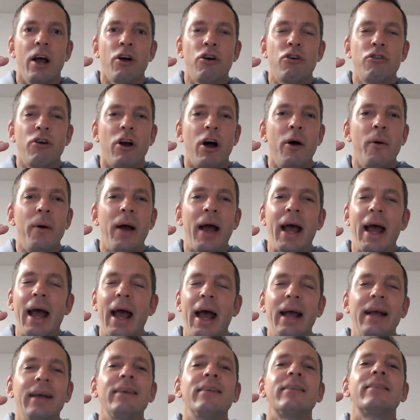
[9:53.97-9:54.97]
grow
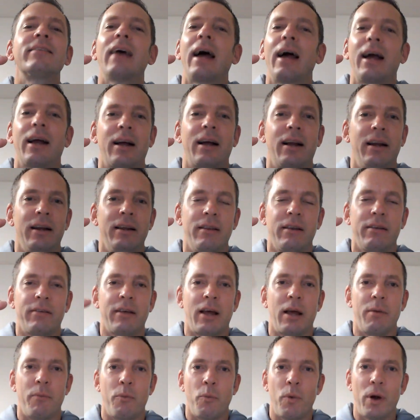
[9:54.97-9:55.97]
exactly the
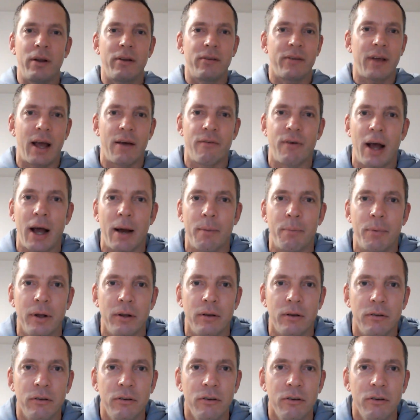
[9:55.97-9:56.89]
same. When does that ever happen?